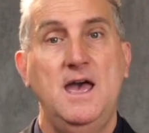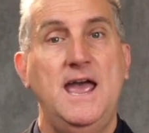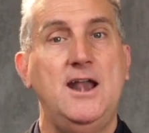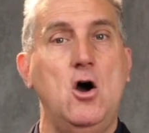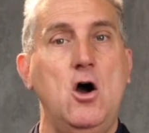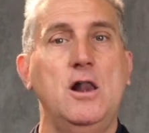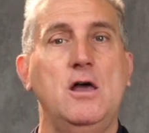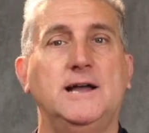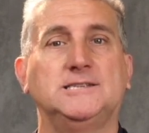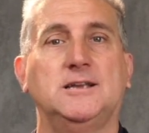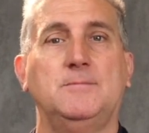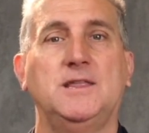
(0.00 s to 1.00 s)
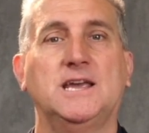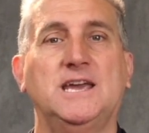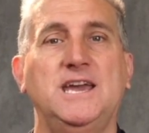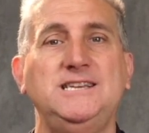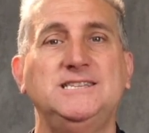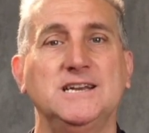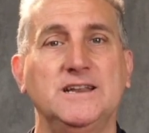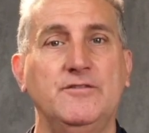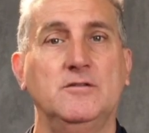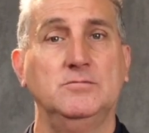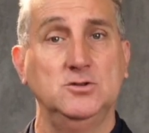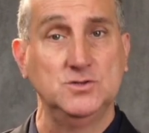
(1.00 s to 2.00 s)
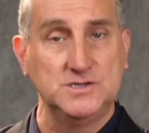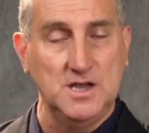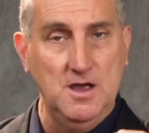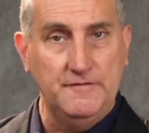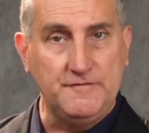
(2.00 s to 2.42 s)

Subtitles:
and highlight some of the key deliverables